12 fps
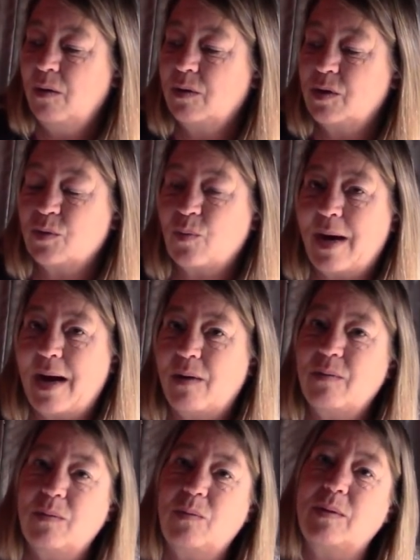Just wow,
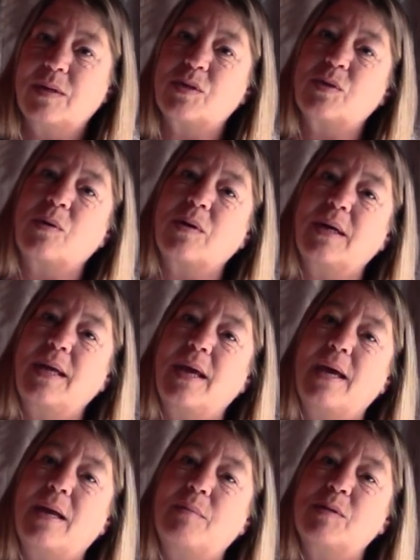what a story.
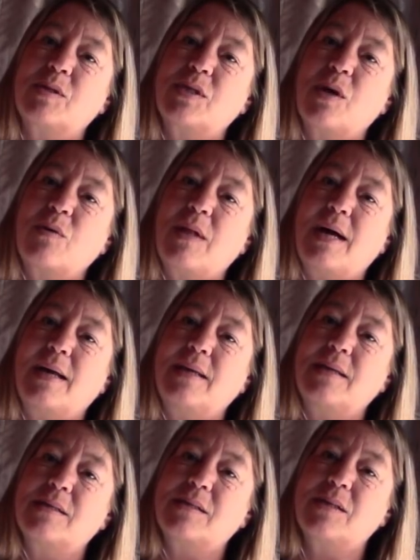And I'm just so glad he
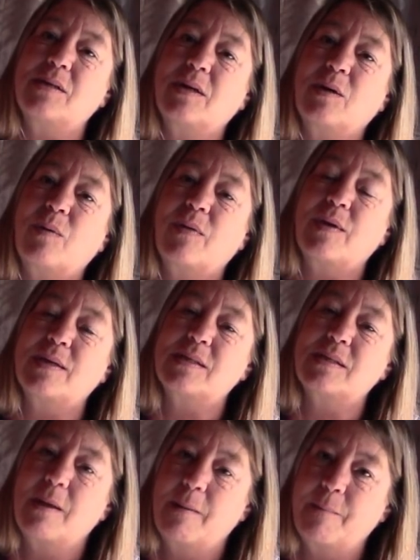is still here with
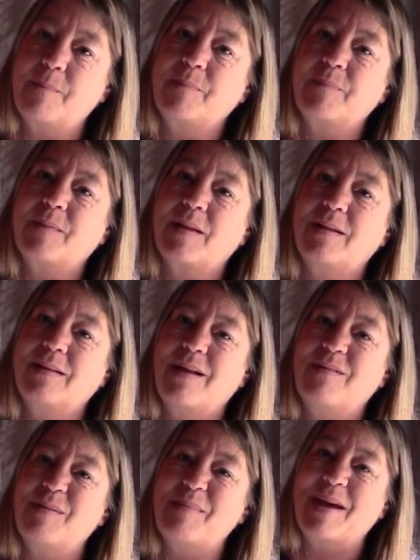us.
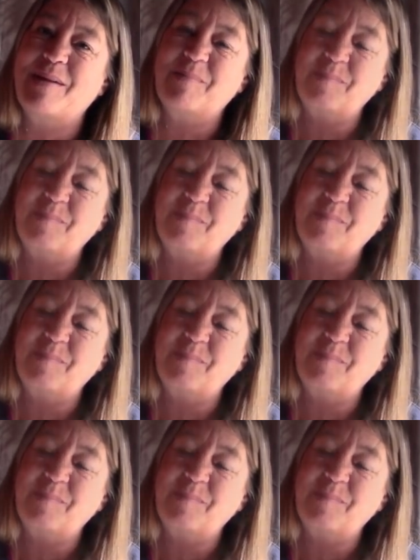Love you, man.